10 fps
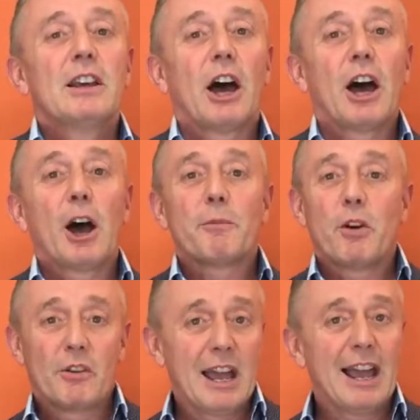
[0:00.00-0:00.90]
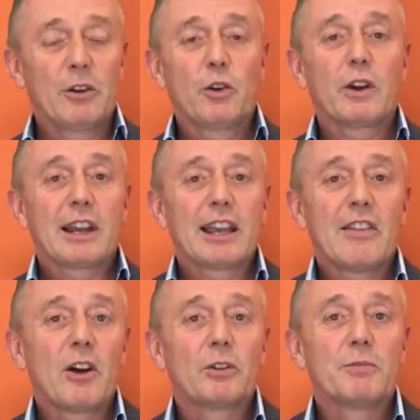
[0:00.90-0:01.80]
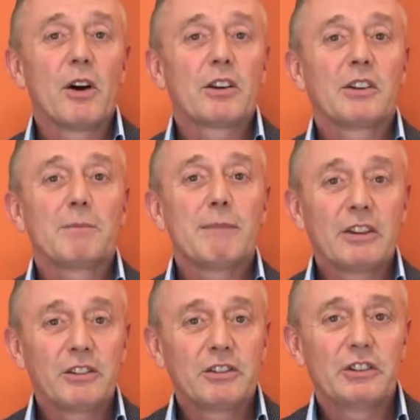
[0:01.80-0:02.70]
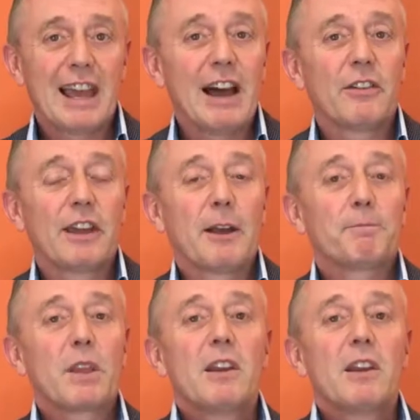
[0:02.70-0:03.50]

um, and how you're going to get those marketing messages out there.